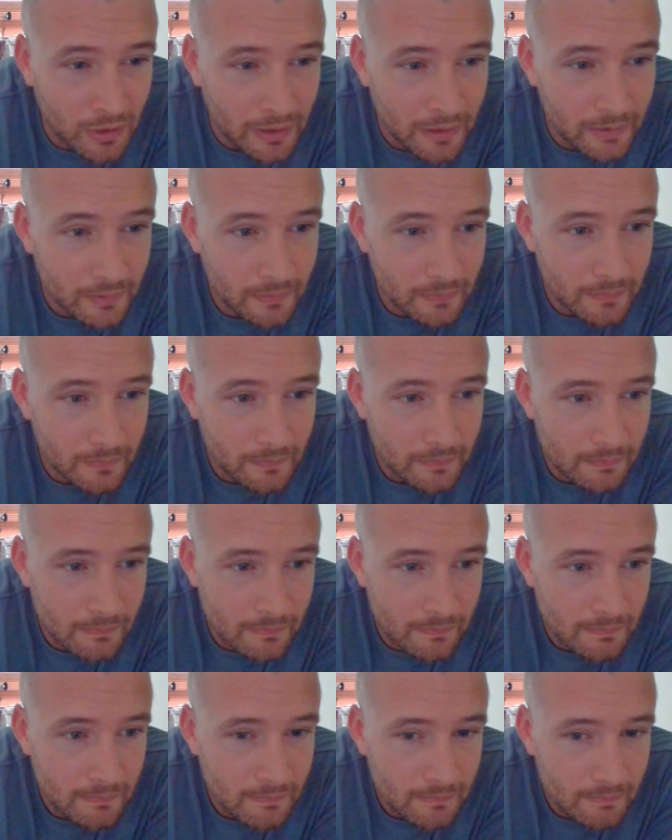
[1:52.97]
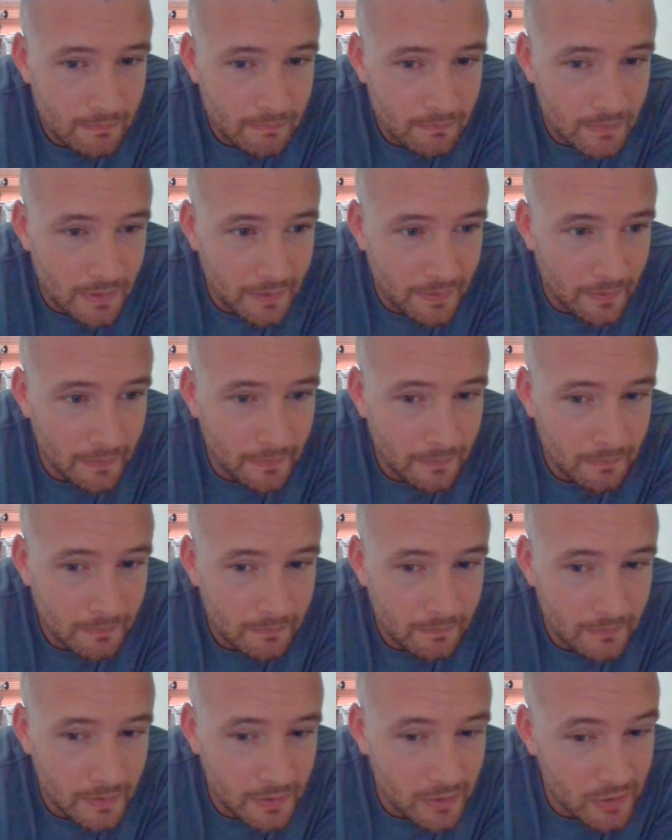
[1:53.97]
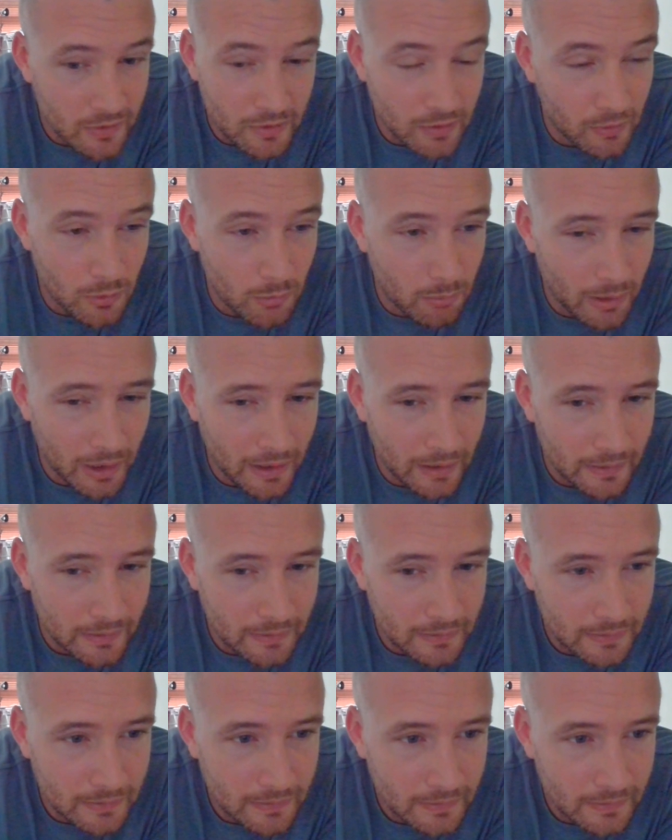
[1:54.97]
it, you know, it's so bad.